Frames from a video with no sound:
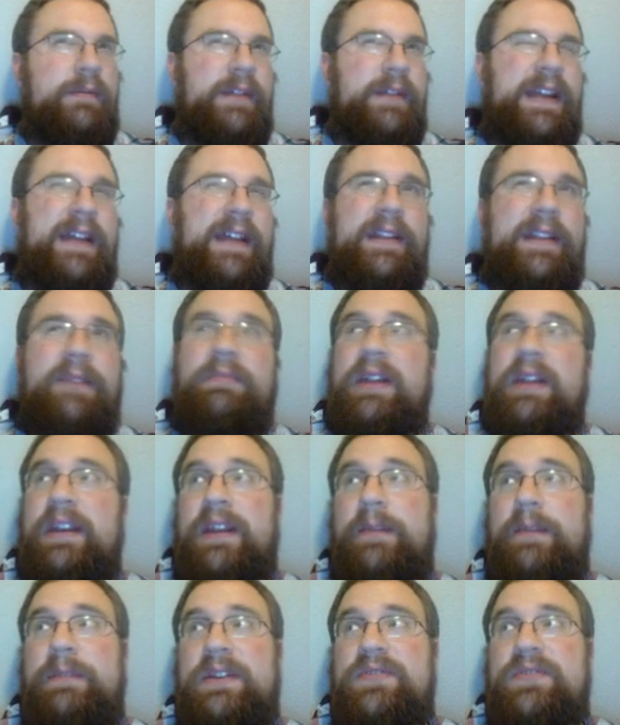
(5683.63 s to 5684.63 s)
Well, that might
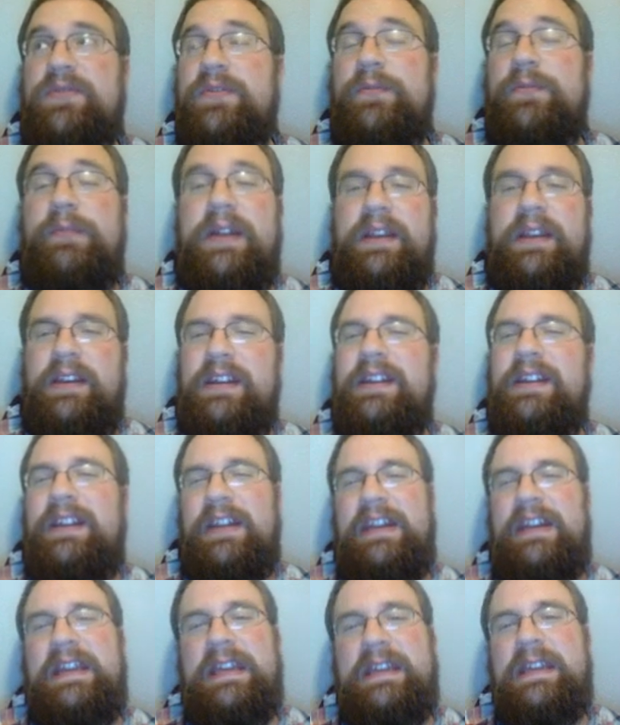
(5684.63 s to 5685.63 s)
not be true, but
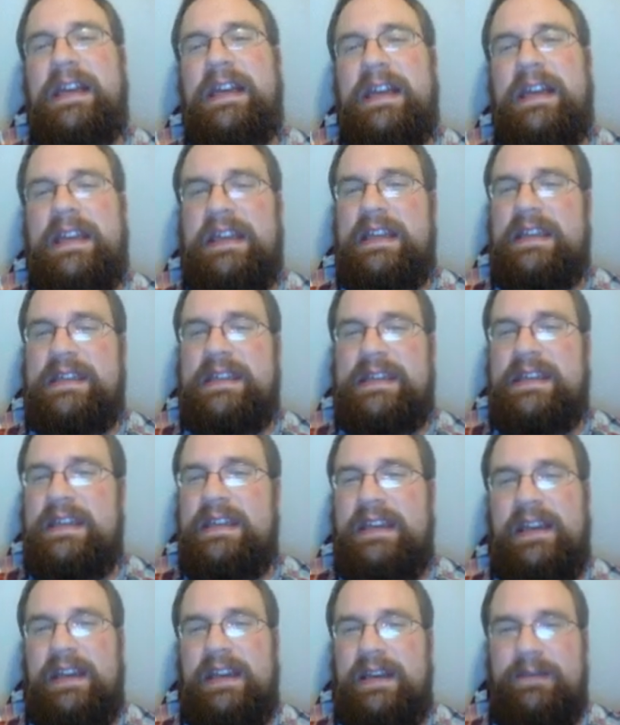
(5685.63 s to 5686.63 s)
you get the idea.
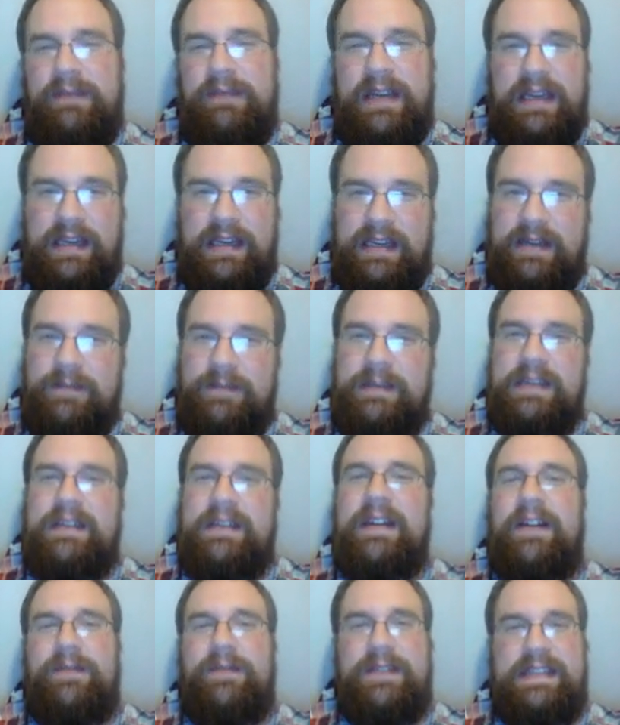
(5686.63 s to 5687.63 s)
You can make him the
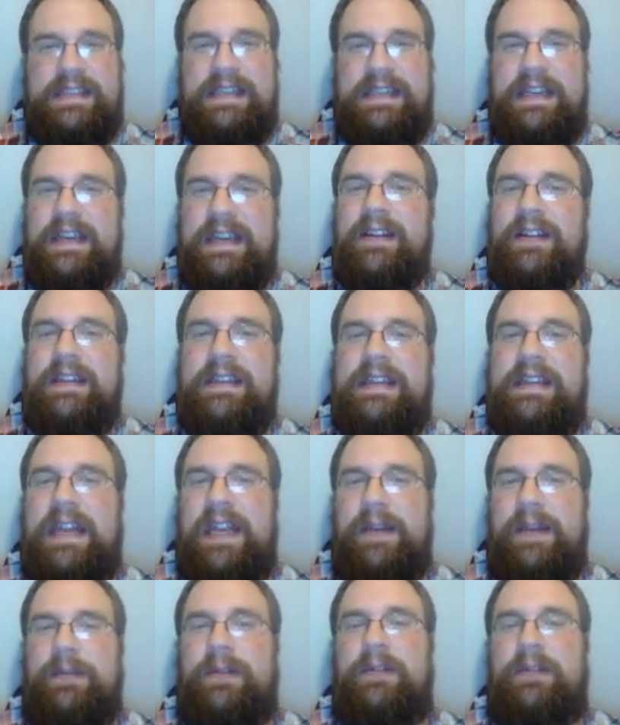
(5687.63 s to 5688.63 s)
toughest thing on the
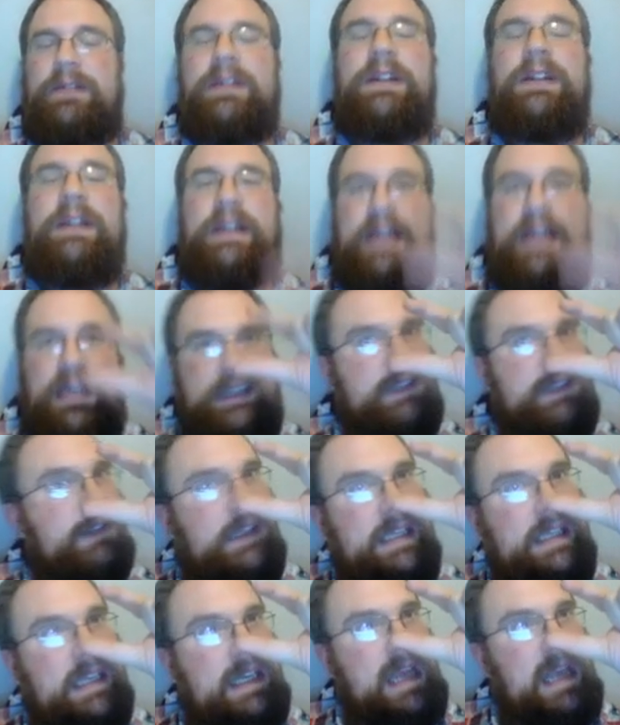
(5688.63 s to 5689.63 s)
table. He's
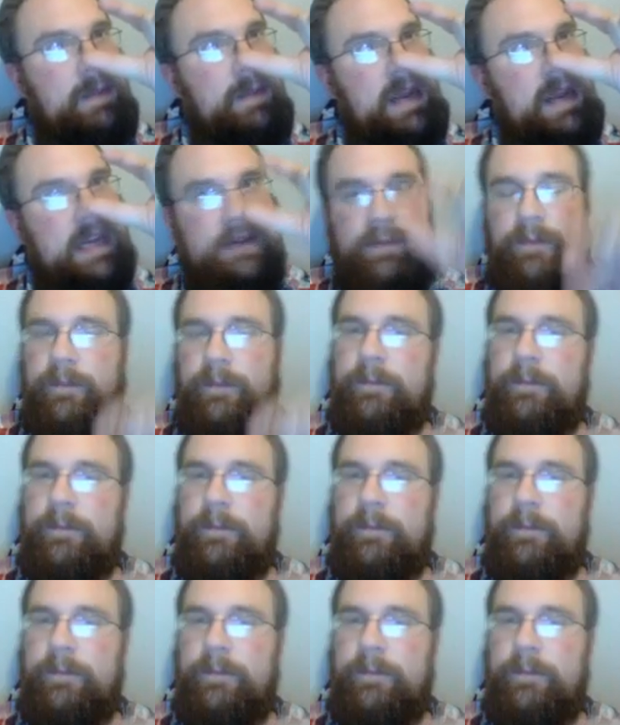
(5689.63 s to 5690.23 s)
only like that big.